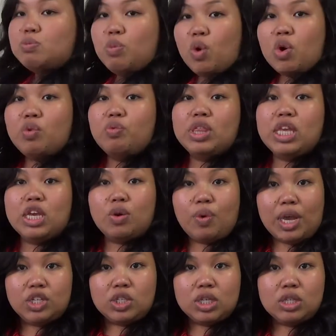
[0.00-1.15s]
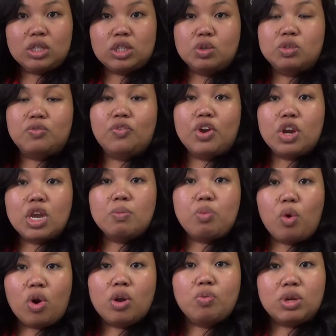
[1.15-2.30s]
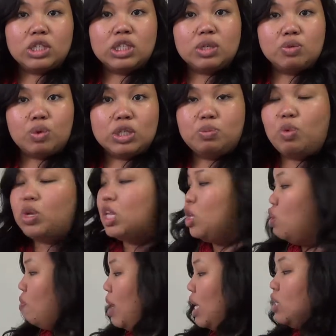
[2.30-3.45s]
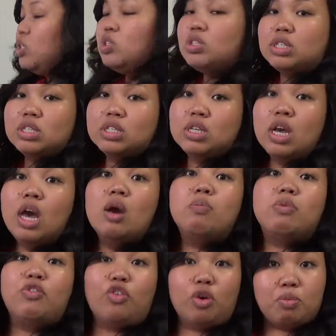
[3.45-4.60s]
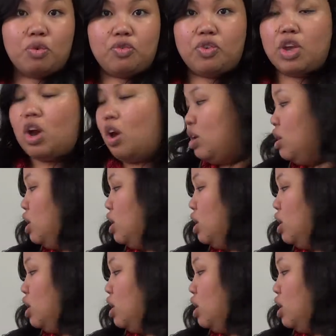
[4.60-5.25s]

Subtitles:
more with equations, so it's very important once more that you master this before moving on.